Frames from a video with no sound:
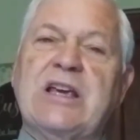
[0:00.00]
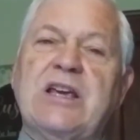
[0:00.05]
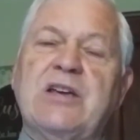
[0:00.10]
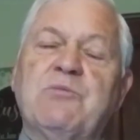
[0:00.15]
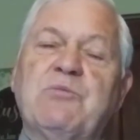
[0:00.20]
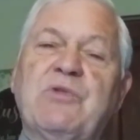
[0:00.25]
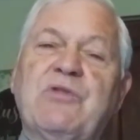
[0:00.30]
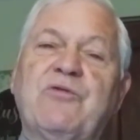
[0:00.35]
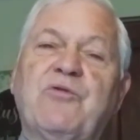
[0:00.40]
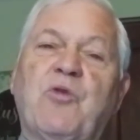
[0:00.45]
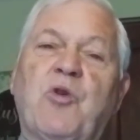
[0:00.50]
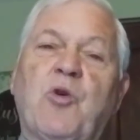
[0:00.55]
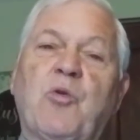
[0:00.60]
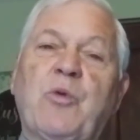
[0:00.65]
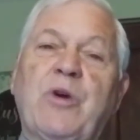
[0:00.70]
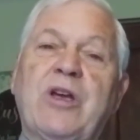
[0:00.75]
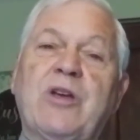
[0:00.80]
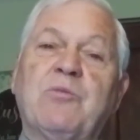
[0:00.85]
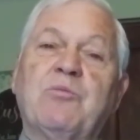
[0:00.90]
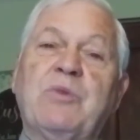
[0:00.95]
And before
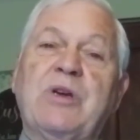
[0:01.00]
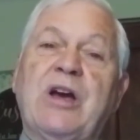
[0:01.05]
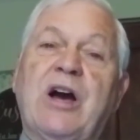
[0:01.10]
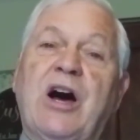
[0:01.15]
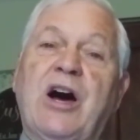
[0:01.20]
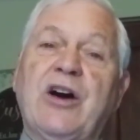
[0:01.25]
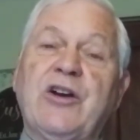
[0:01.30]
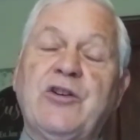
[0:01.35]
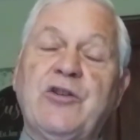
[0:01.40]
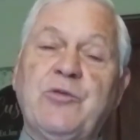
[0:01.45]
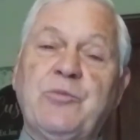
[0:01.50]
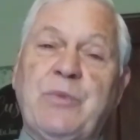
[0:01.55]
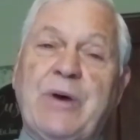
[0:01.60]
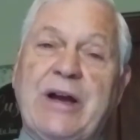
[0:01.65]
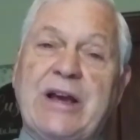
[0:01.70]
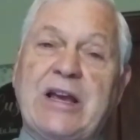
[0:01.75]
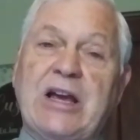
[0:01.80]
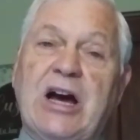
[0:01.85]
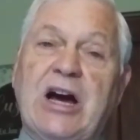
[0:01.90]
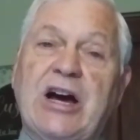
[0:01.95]
we can be honored by
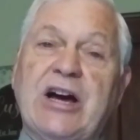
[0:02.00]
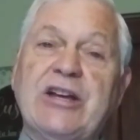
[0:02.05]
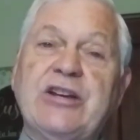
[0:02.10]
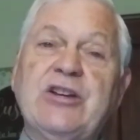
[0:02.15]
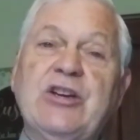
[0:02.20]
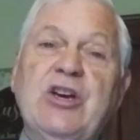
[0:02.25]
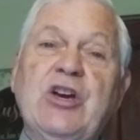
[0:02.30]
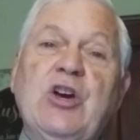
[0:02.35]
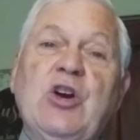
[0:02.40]
God,